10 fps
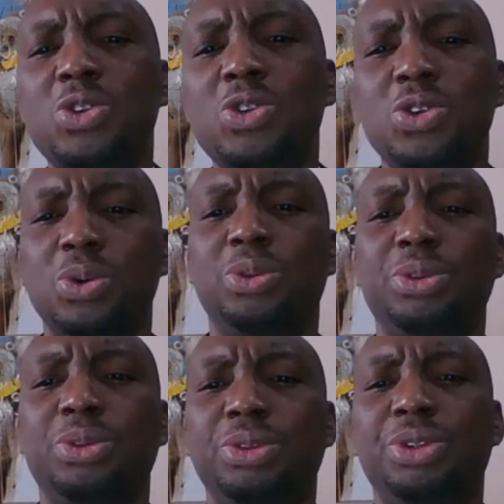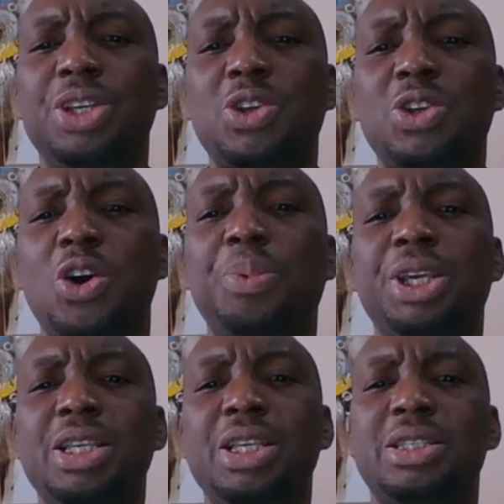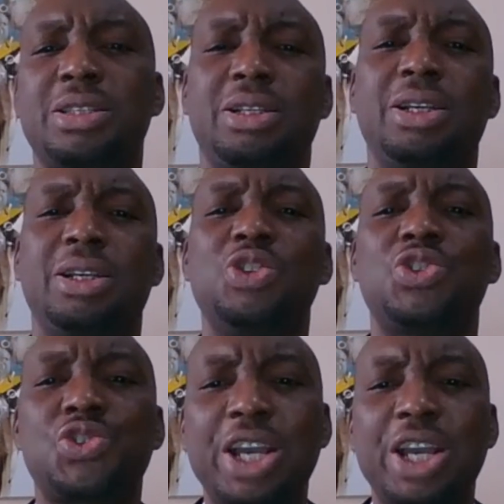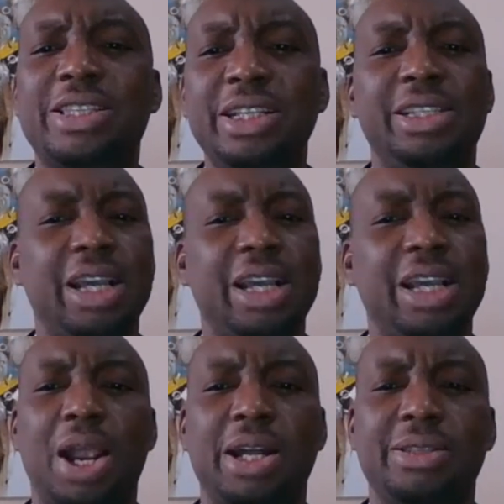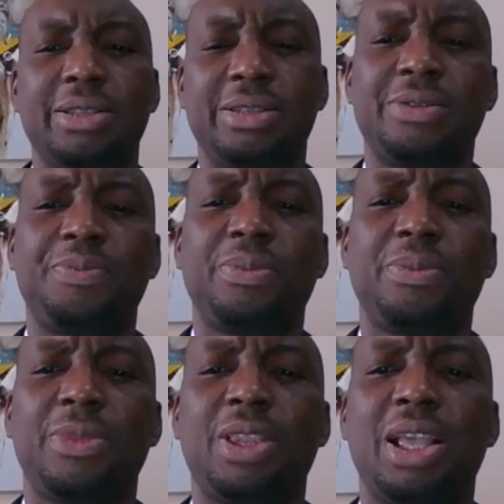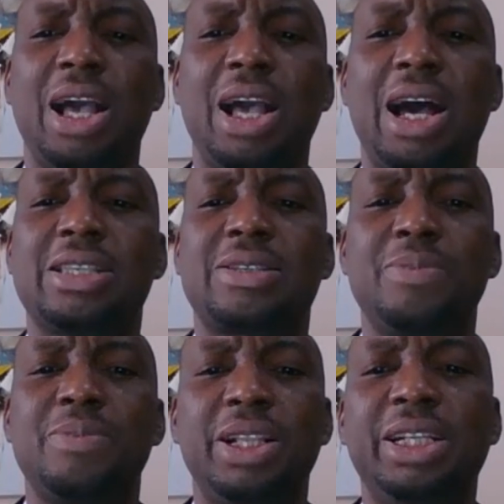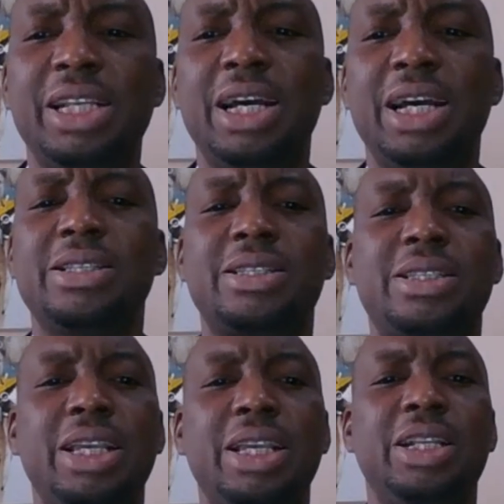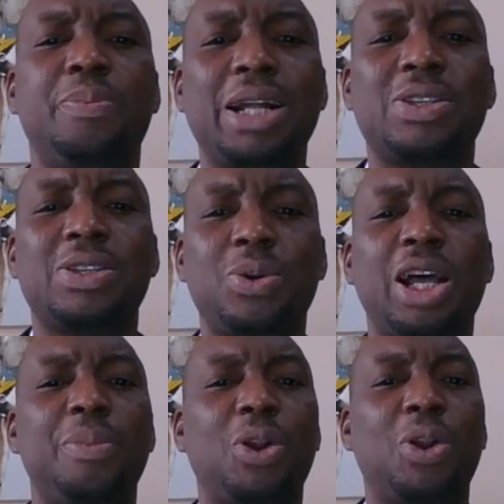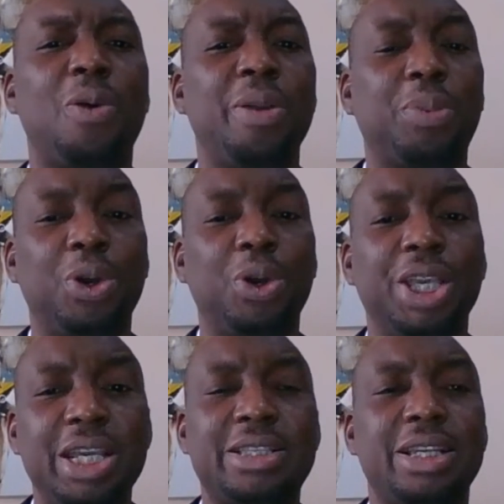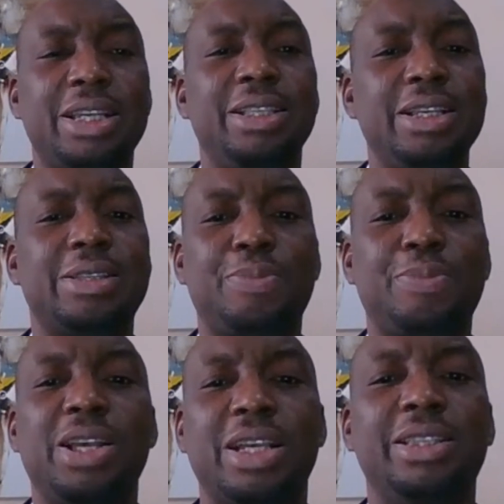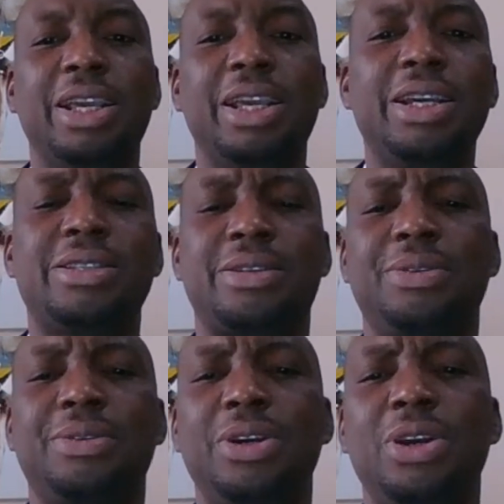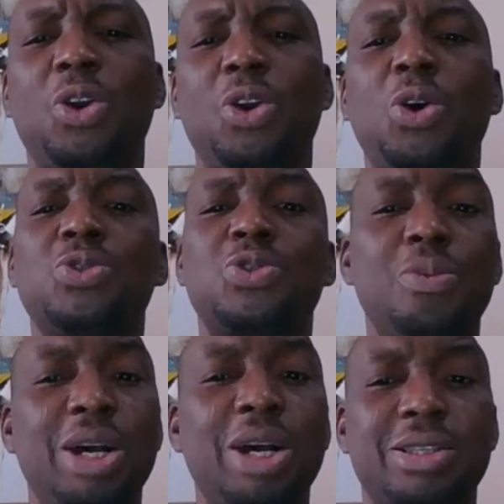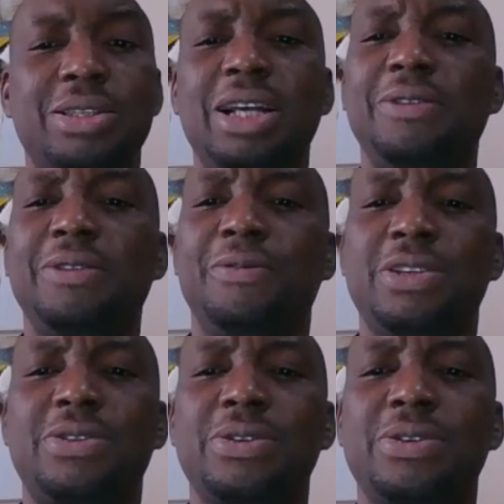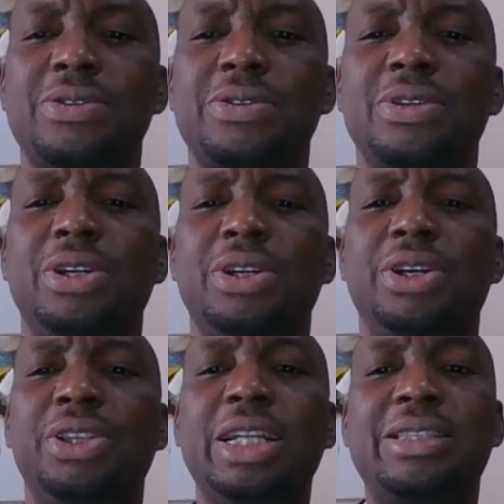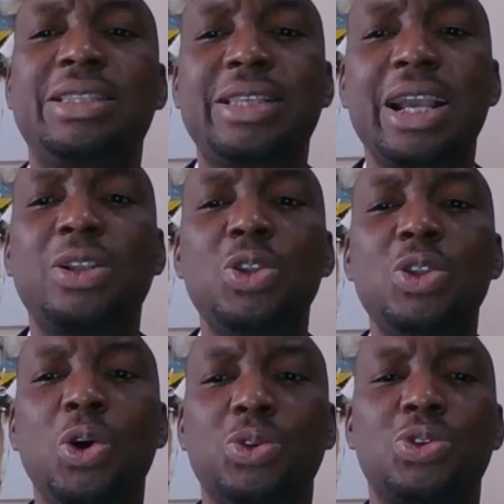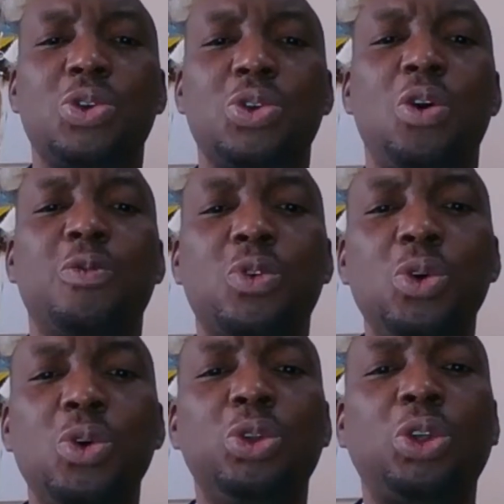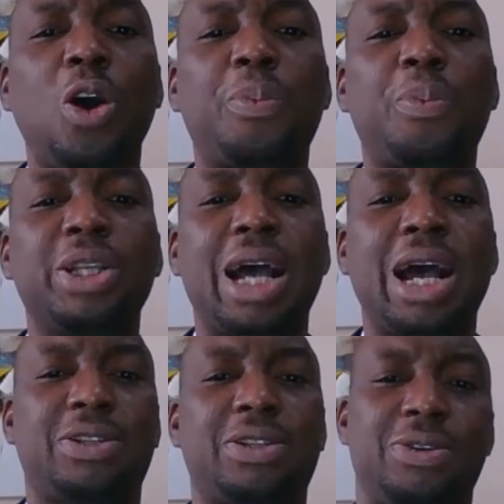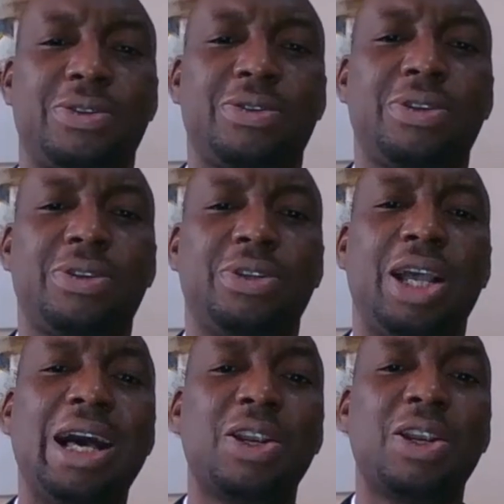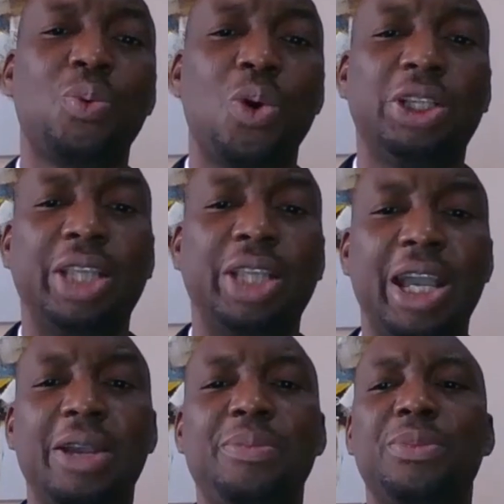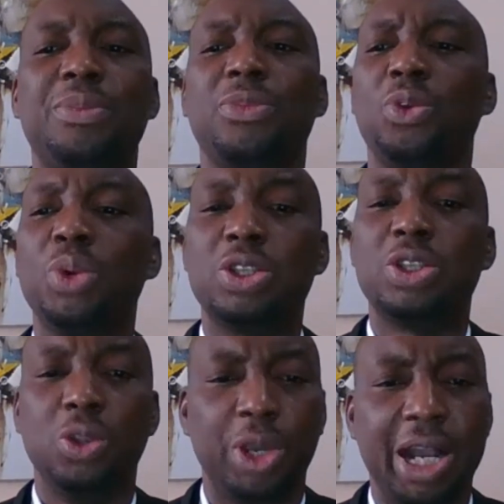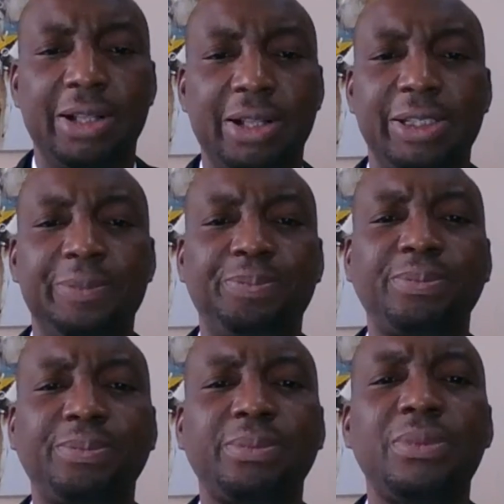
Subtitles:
Also, these companies strengthen their brands. As millennials in particular become employees in these present days, consumers and investors, they take notes of good corporate actors and reward them with loyalty.